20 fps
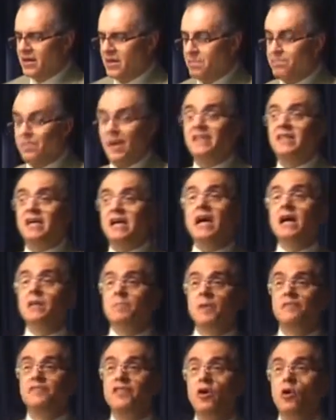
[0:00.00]
by the help
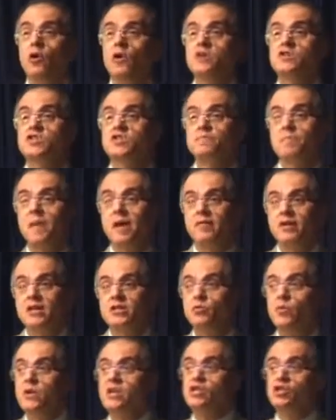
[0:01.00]
of the Holy Spirit.
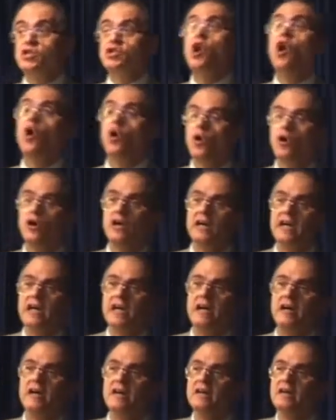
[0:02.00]
We saw.
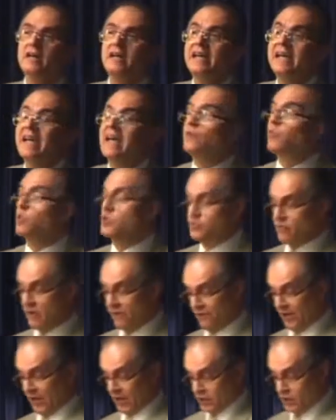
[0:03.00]
It was
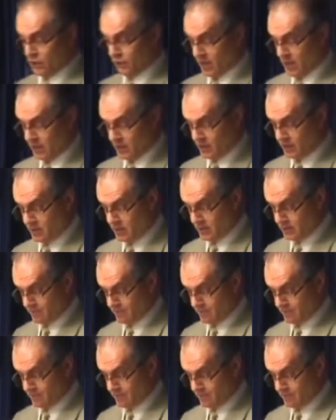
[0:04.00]
revealed to us.